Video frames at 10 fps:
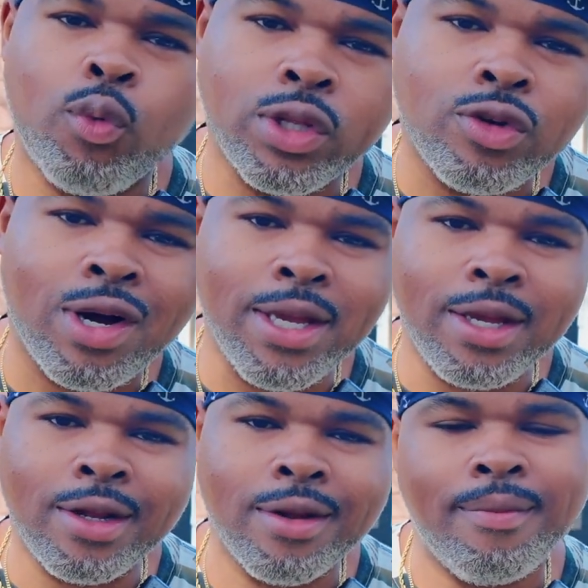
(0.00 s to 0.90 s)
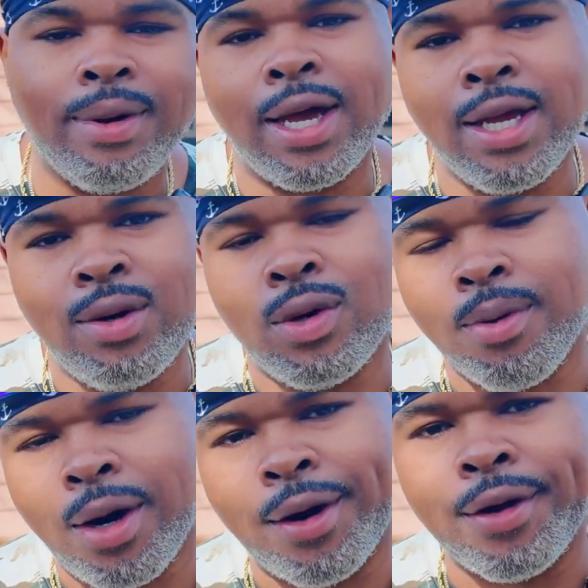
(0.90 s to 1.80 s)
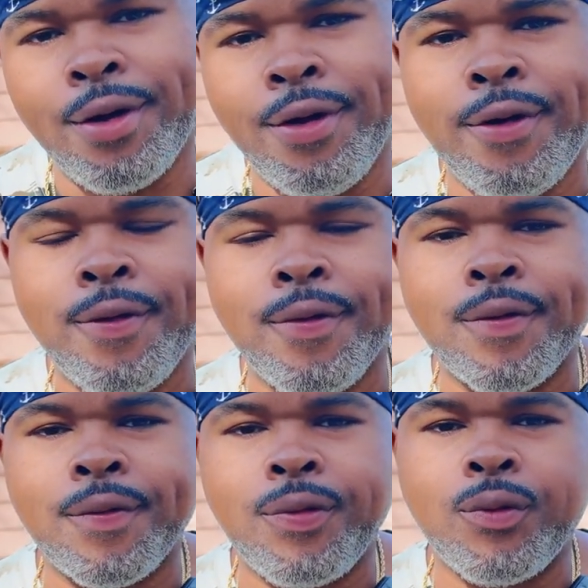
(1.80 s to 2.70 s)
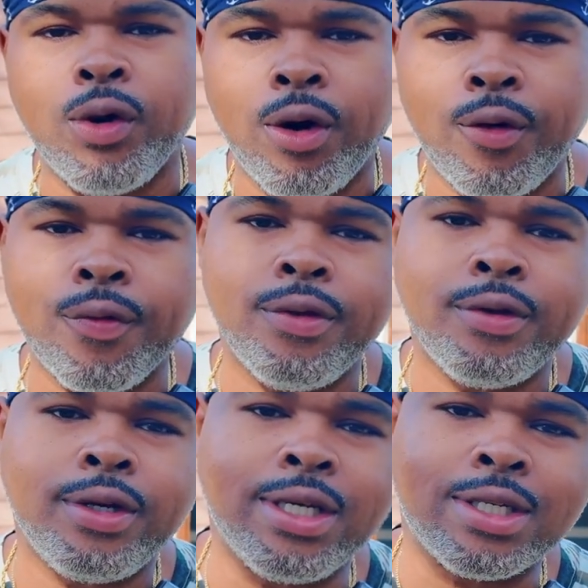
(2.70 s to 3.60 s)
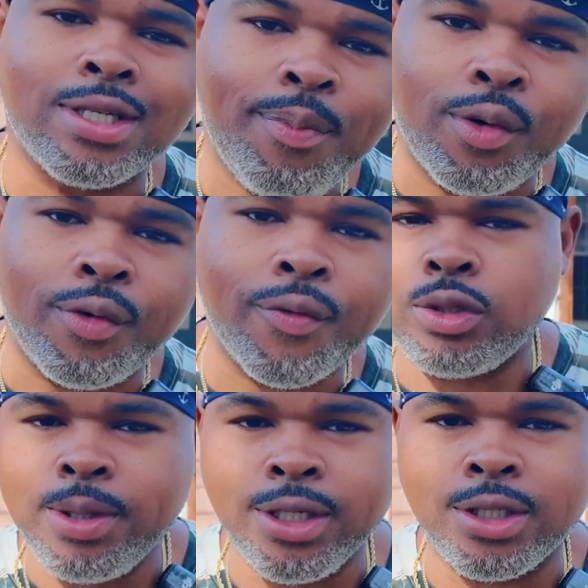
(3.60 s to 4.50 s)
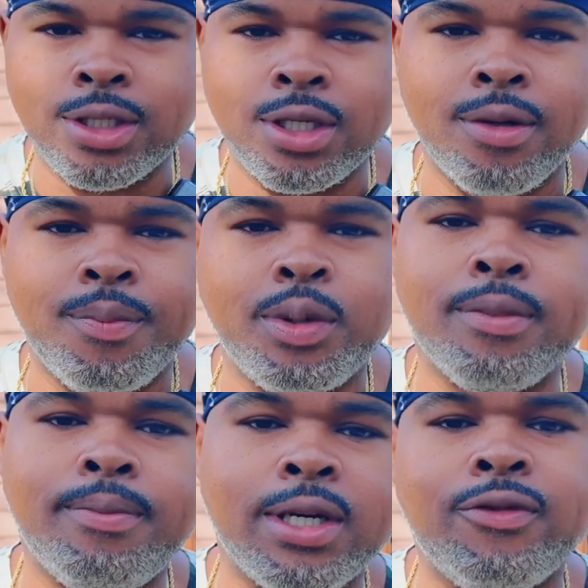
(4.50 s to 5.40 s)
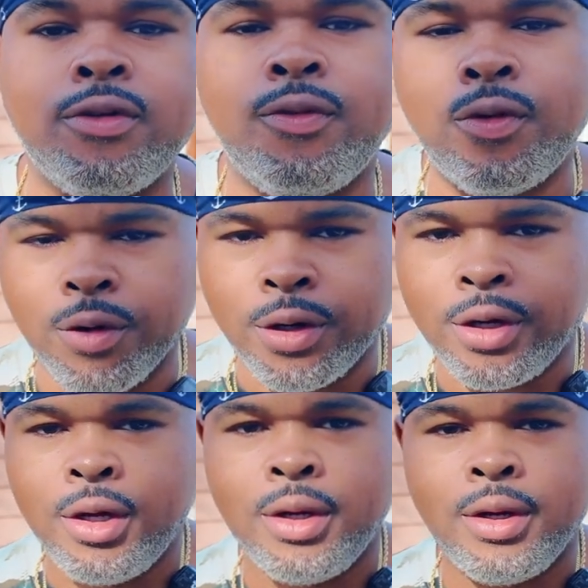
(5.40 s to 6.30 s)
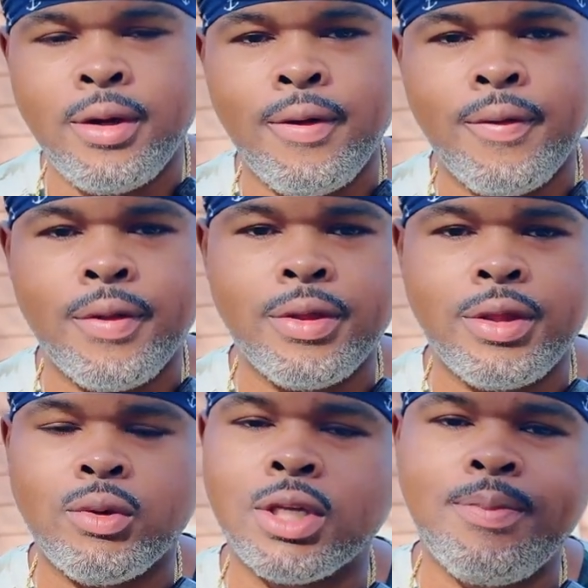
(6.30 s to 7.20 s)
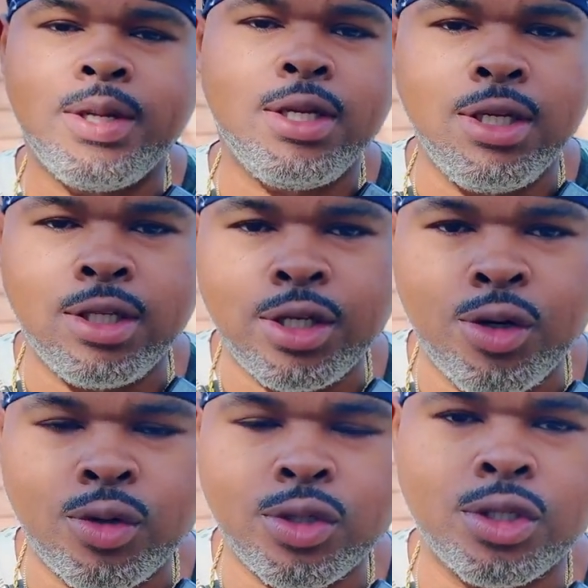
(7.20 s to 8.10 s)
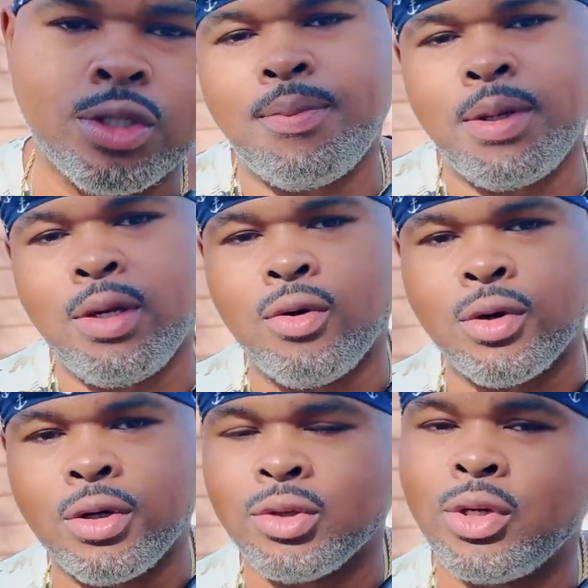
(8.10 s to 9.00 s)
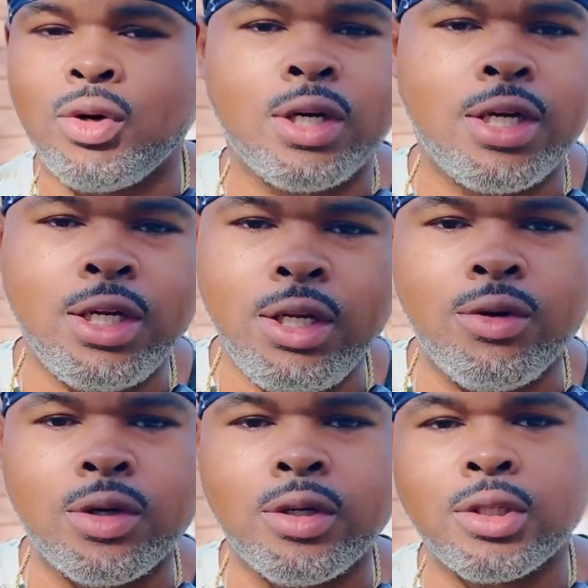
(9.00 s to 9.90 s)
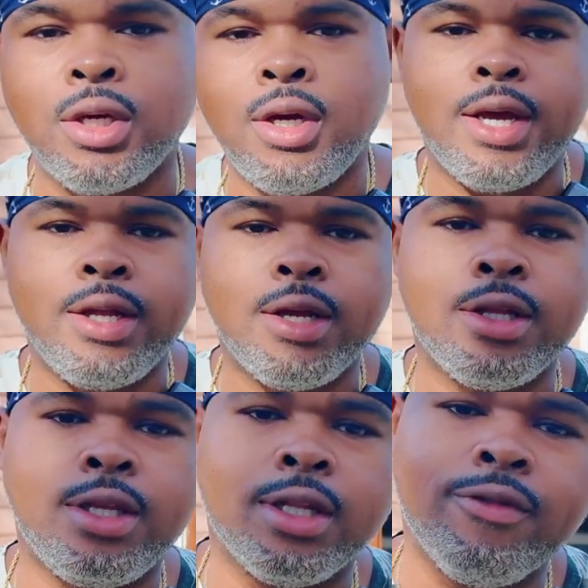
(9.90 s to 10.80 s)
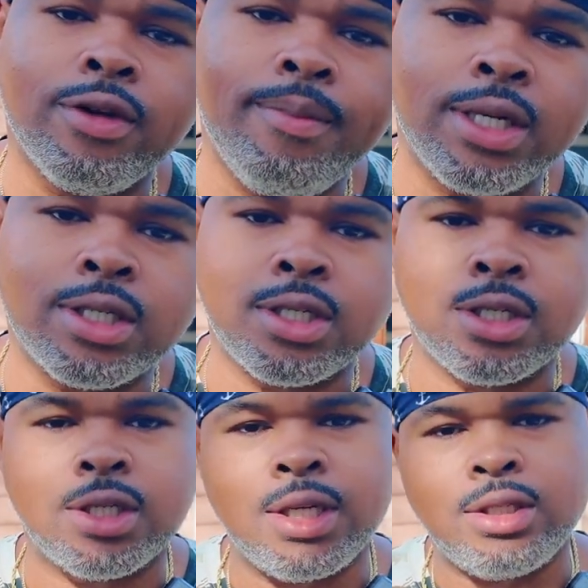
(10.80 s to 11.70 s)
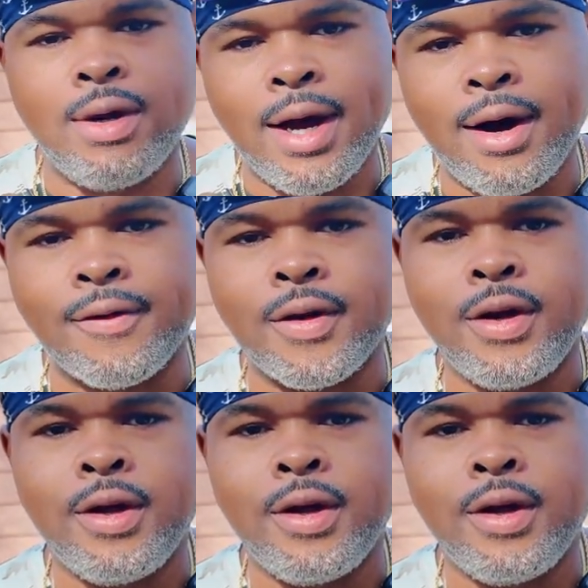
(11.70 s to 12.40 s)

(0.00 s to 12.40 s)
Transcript: What do I mean by A1 product? Well, it's simple, which means put your best foot forward. Don't skip any details, skip any corners, or don't cut any corners, and deliver the best that you have.